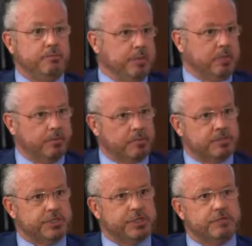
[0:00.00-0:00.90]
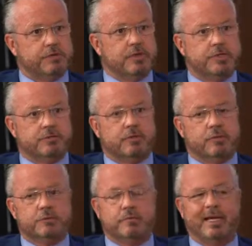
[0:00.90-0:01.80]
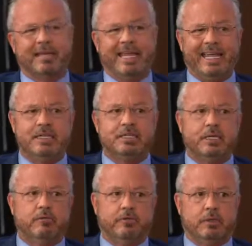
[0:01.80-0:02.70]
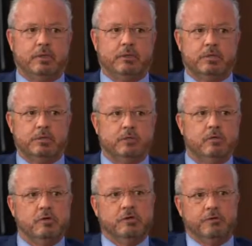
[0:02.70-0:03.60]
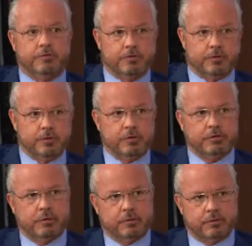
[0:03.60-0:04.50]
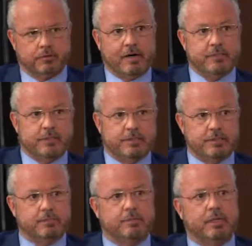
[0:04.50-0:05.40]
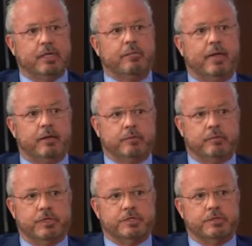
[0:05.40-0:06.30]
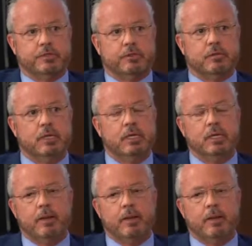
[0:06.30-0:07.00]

and you pick up those change of address forms from that, and DMV. So when you move, and your driver's license, we pick up that information too.